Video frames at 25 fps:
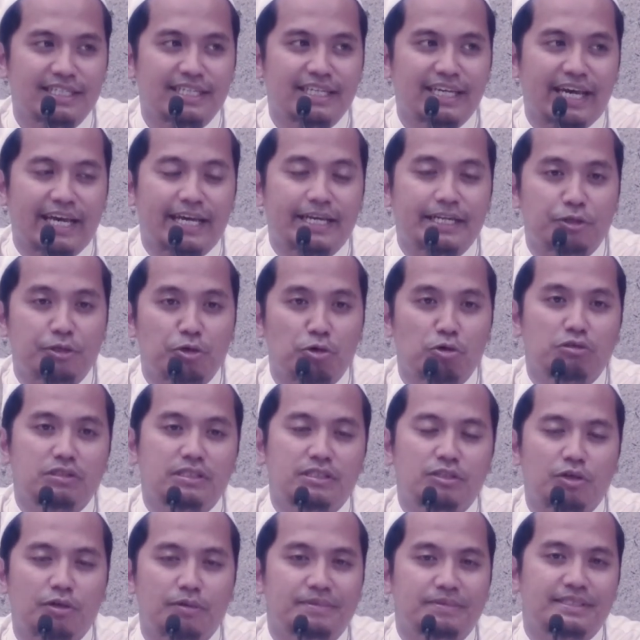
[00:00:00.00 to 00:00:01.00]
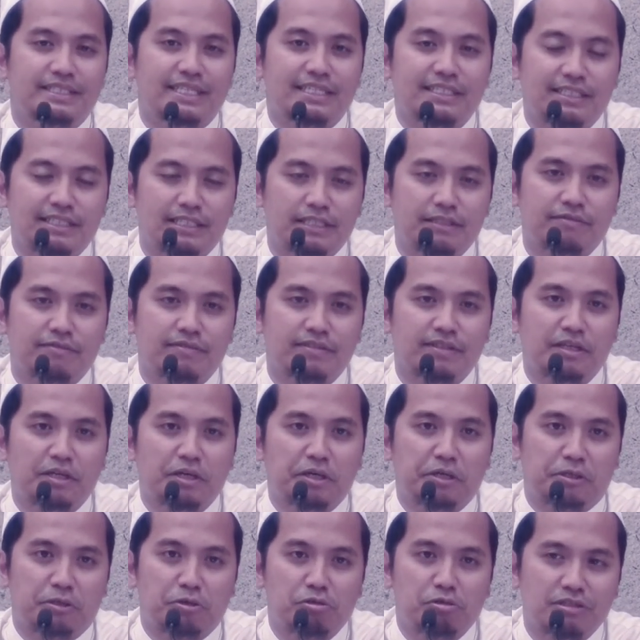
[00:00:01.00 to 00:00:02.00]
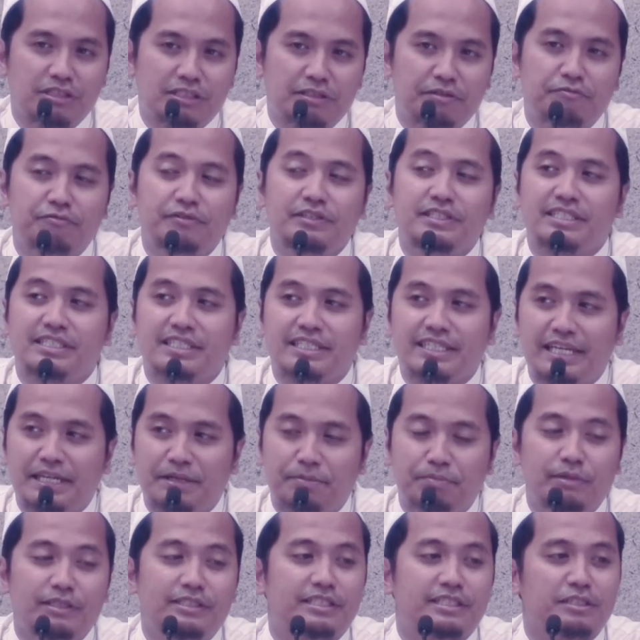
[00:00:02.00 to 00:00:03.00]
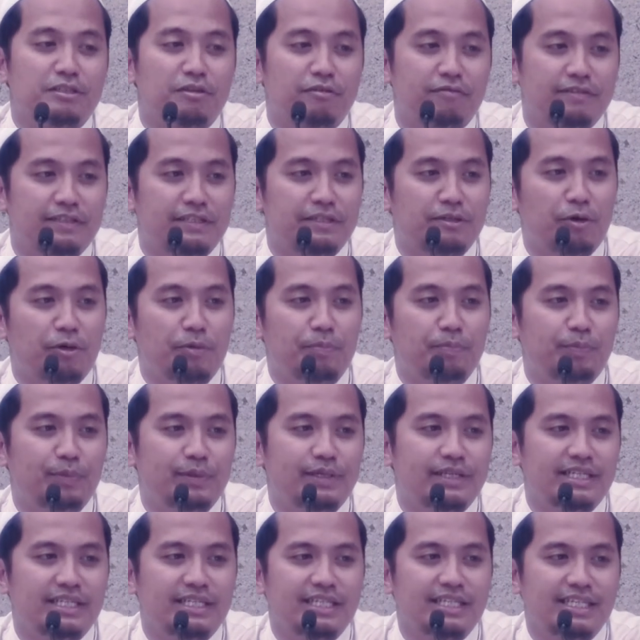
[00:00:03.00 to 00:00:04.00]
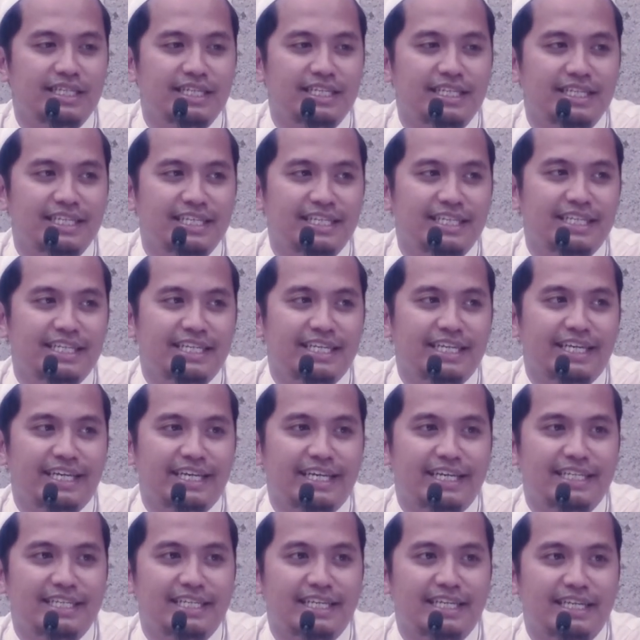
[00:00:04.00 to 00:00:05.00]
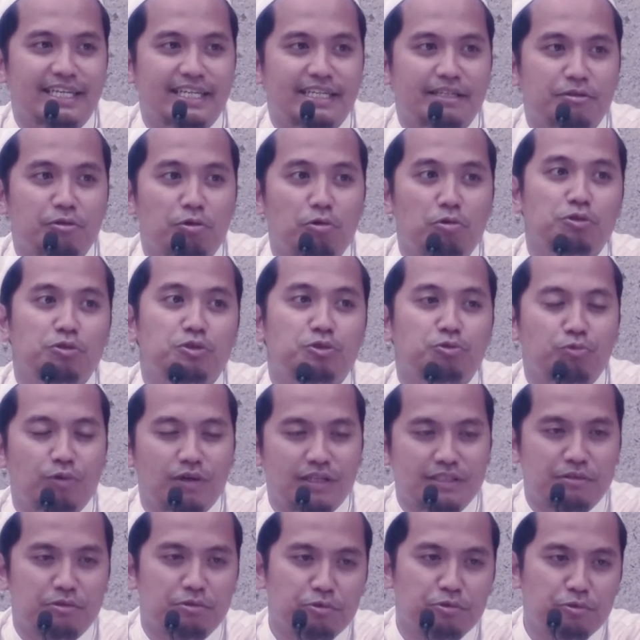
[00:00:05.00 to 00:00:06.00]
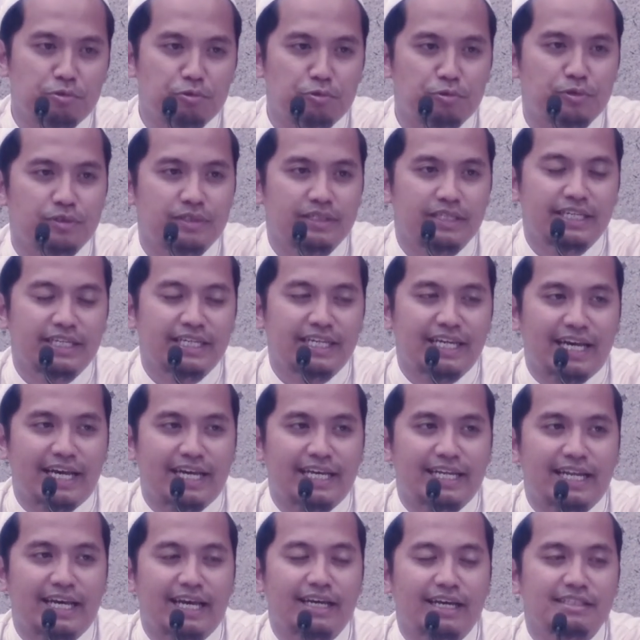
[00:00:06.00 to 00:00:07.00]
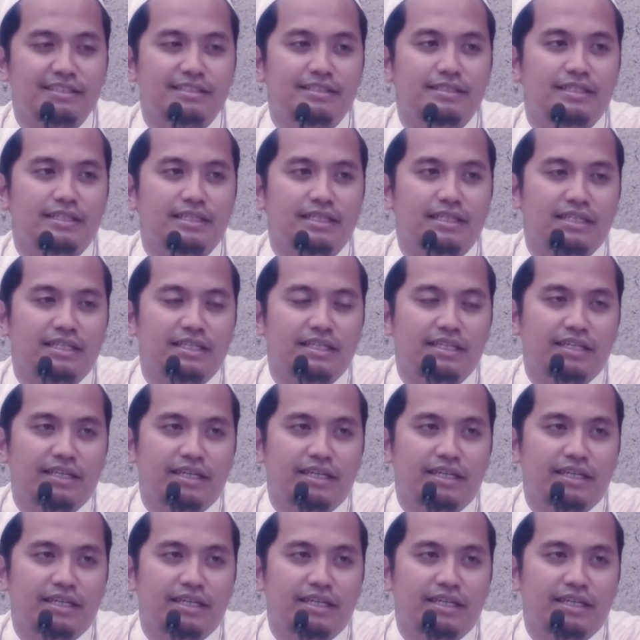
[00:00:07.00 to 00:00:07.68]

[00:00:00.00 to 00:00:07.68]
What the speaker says: and knows the objective, knows the vision and mission of the company, and knows what to do, and has the